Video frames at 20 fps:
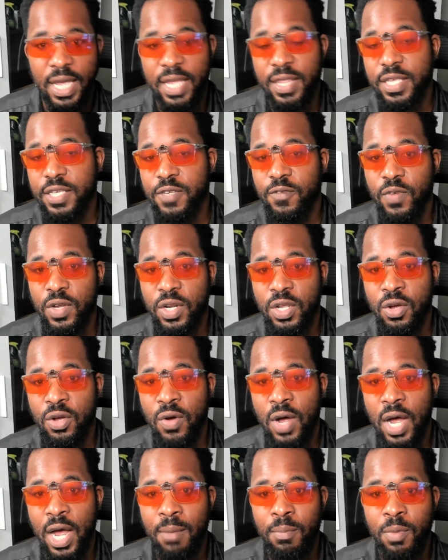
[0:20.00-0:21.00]
this
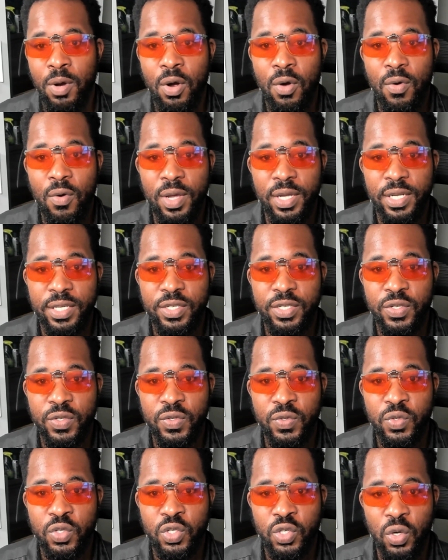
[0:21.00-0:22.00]
video, I'm going
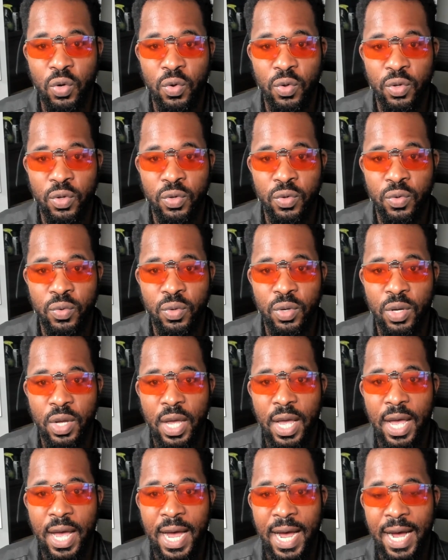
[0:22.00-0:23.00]
to show you
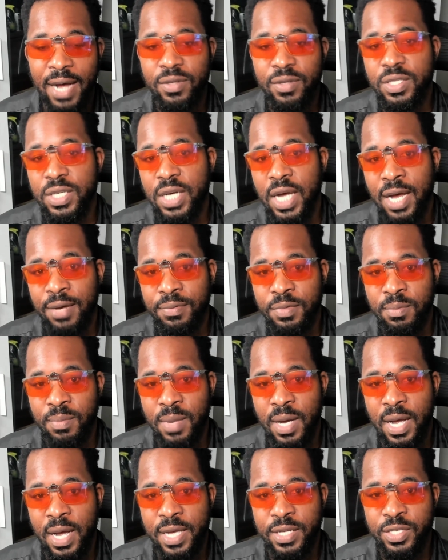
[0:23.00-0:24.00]
how to
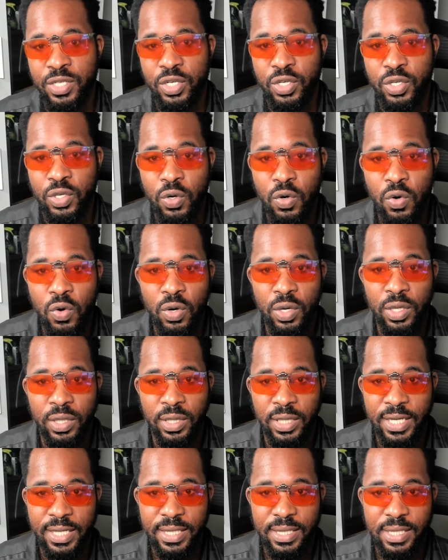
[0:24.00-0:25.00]
optimize your
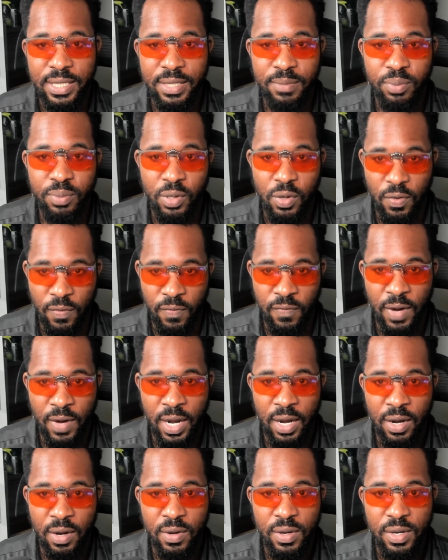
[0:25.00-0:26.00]
LinkedIn
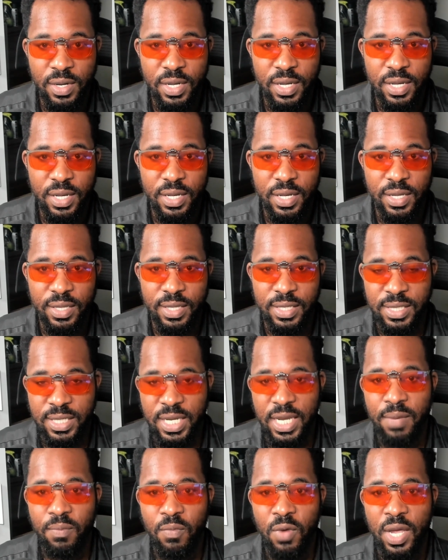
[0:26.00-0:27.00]
profile the
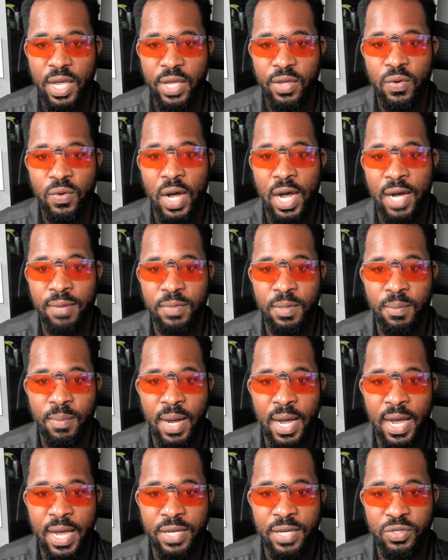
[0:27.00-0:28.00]
same way you
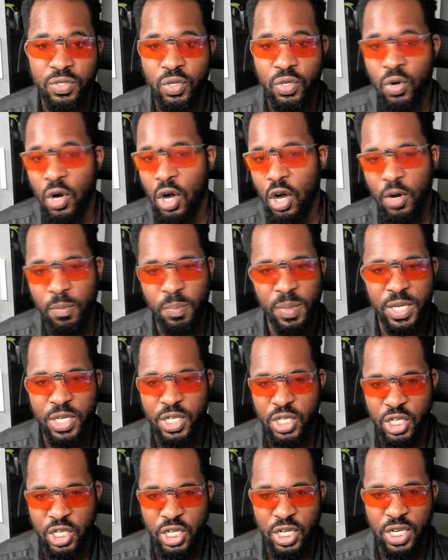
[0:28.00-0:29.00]
optimize your
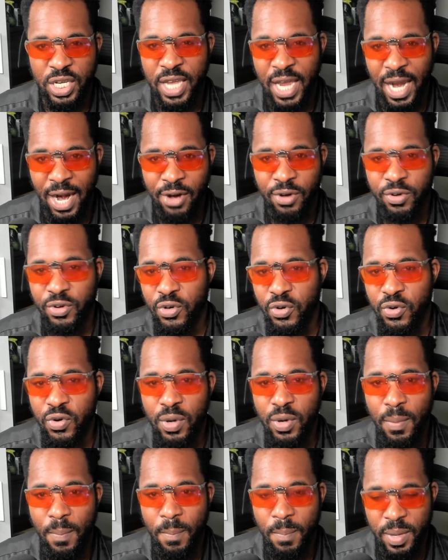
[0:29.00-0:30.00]
RPG character
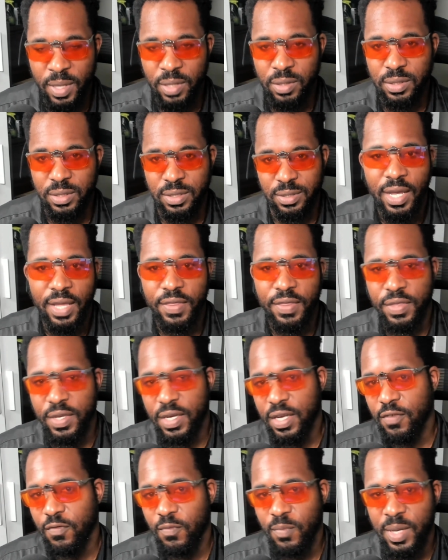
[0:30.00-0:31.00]
build.
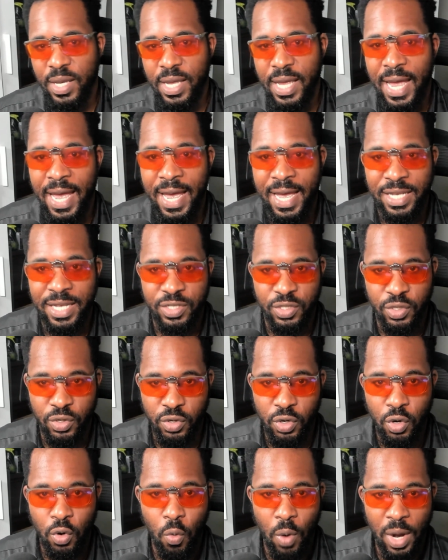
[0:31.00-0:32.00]
Think of me as your
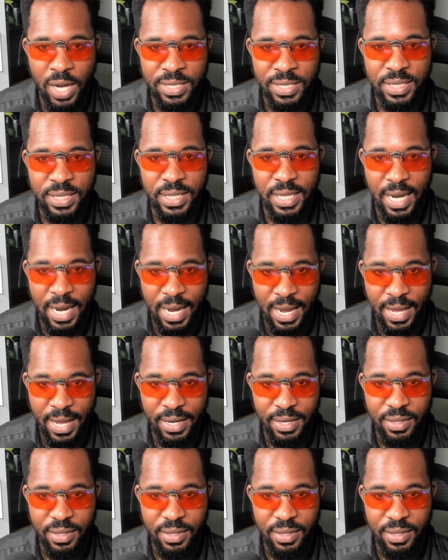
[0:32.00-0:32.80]
quest guide.